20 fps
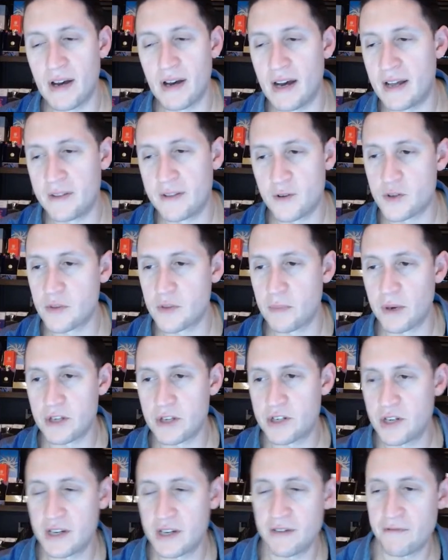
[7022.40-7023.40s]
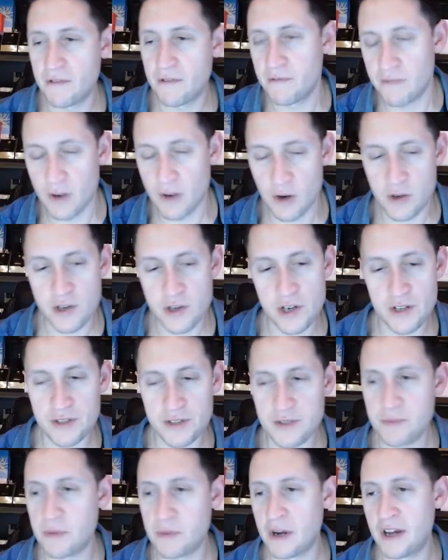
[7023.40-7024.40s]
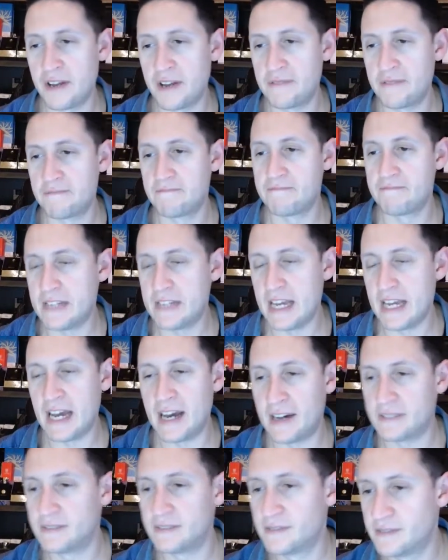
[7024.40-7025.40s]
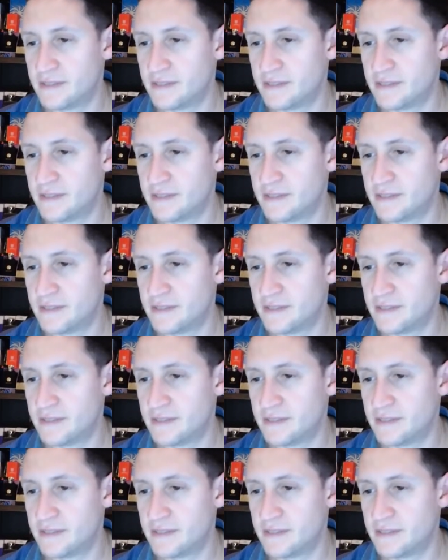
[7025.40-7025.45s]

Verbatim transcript: Uh, there's a bunch of different versions, but yeah.